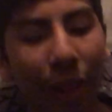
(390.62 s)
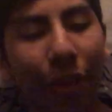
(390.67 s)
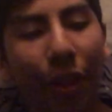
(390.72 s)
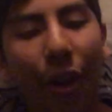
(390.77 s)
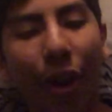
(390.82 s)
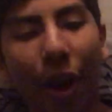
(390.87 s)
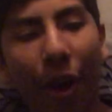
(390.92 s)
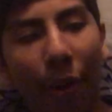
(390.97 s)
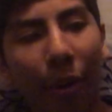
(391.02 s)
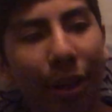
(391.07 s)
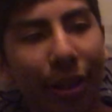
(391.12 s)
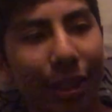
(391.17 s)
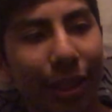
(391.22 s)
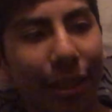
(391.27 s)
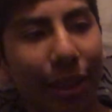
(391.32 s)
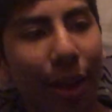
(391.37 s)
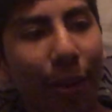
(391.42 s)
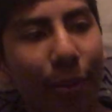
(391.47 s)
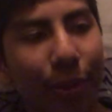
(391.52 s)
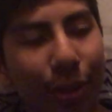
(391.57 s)
Daenerys,
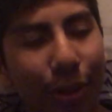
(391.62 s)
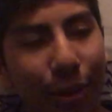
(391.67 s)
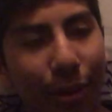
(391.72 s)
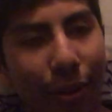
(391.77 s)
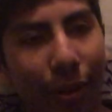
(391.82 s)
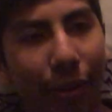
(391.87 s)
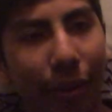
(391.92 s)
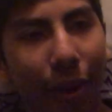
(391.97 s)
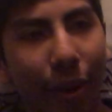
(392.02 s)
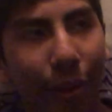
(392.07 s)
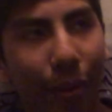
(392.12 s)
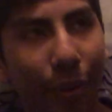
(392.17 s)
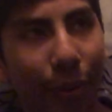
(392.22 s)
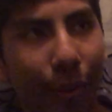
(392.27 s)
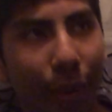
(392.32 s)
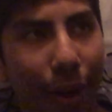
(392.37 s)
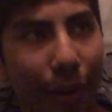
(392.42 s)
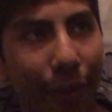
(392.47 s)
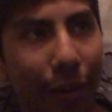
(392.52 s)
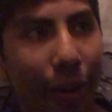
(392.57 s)
and that was
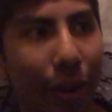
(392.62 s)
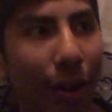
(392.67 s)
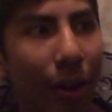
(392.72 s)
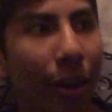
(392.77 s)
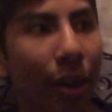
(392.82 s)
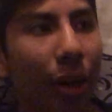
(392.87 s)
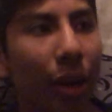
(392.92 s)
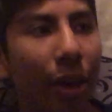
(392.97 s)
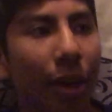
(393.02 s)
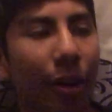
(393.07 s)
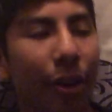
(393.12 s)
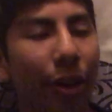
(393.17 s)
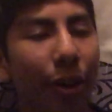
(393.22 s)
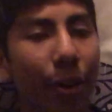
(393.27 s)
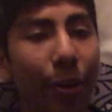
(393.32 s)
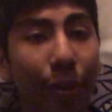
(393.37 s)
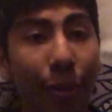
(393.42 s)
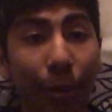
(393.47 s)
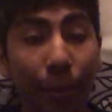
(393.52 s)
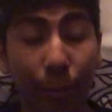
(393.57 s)
whatever.
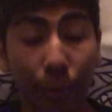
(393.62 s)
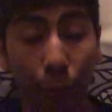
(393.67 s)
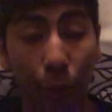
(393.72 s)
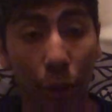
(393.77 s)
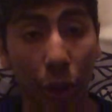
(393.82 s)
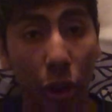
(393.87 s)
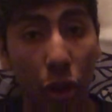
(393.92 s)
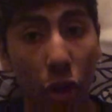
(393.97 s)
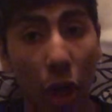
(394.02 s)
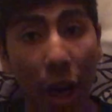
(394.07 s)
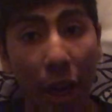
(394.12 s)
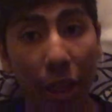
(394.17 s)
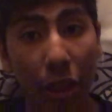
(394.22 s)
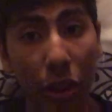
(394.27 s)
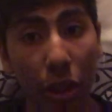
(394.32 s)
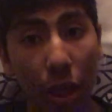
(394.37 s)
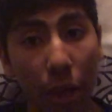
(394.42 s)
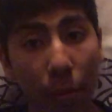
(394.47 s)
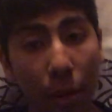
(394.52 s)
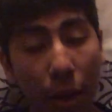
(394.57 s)
When the
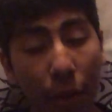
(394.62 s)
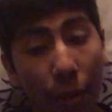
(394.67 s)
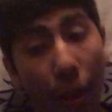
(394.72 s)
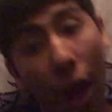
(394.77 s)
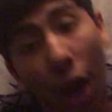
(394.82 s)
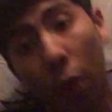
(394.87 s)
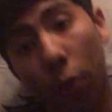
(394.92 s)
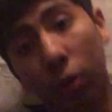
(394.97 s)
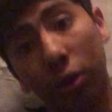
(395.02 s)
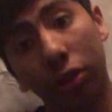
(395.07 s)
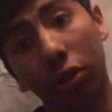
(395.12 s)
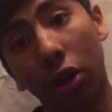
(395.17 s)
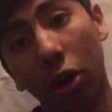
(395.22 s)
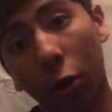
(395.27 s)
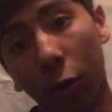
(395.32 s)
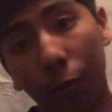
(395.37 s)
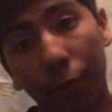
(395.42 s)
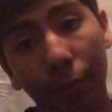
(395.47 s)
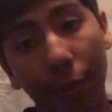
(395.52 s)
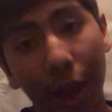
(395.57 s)
dragons came out, that was
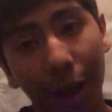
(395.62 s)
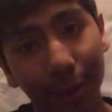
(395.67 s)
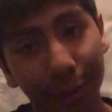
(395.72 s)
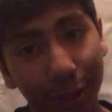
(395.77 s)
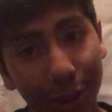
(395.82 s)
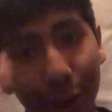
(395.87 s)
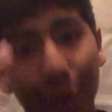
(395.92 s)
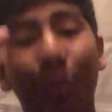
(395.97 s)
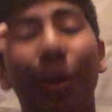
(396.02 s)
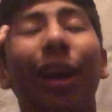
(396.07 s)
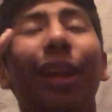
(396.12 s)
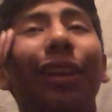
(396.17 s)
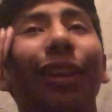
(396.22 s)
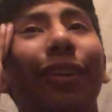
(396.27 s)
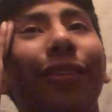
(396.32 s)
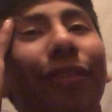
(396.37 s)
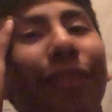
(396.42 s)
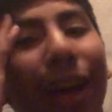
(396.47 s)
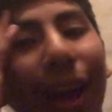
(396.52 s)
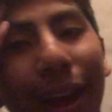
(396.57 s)
dope. That was dope. I love